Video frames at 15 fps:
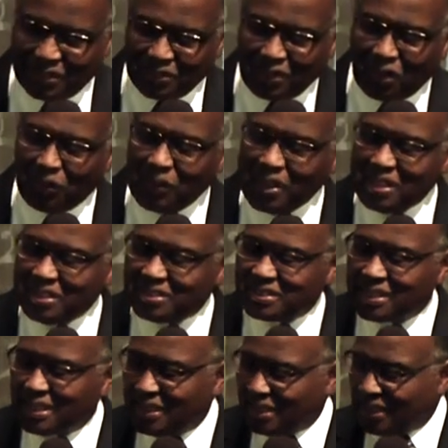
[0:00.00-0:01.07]
don't
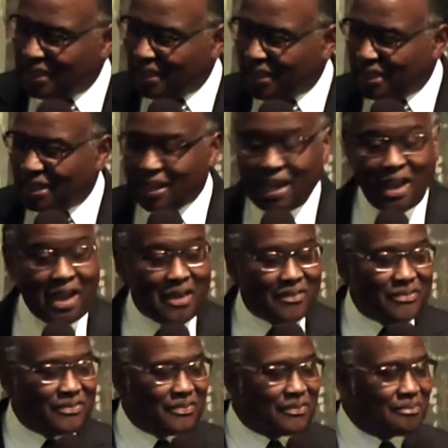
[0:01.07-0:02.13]
always
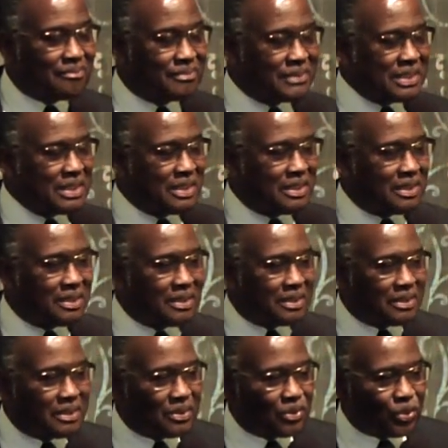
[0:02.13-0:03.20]
have the
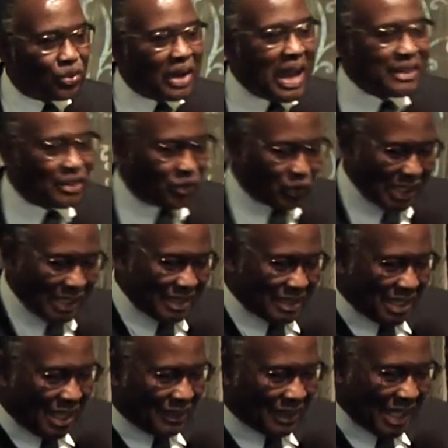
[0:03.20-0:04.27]
right of way
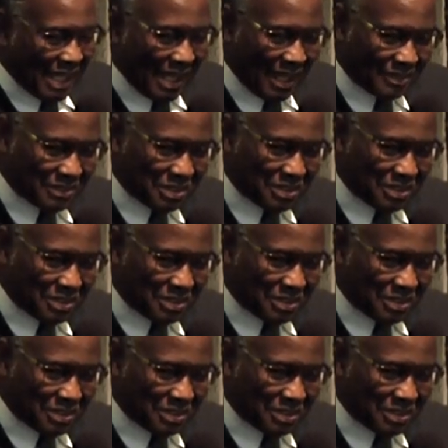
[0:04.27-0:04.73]
in our lives.